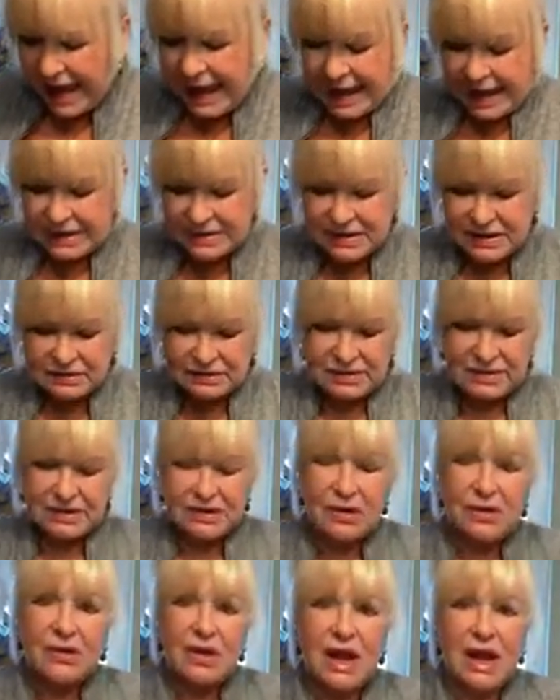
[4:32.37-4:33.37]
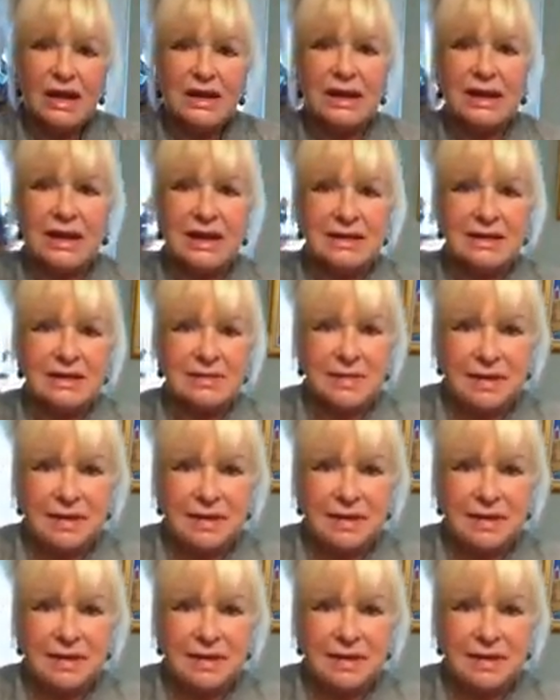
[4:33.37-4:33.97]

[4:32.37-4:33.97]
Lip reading: And I was so lucky